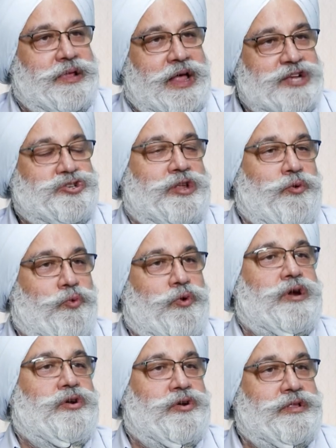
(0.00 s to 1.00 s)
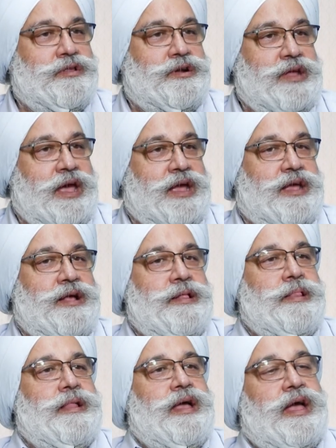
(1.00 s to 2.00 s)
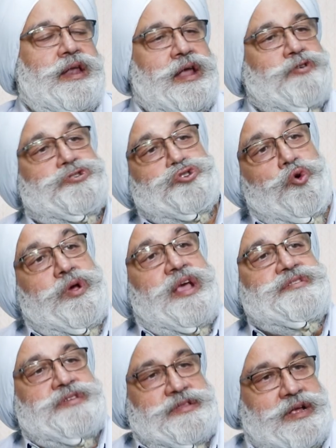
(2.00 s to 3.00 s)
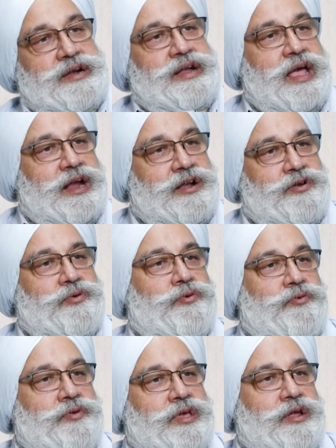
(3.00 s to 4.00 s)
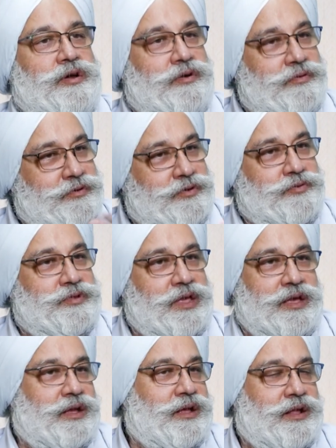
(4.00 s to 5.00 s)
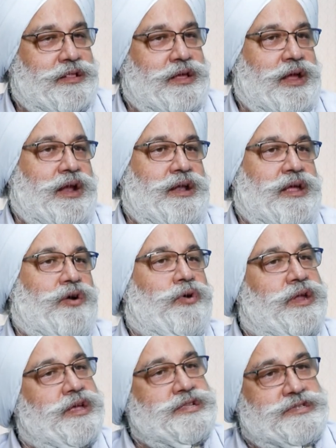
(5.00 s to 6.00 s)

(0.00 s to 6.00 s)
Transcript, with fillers: that actually work on the tech and now showcasing the tech to you know to mm the the India audience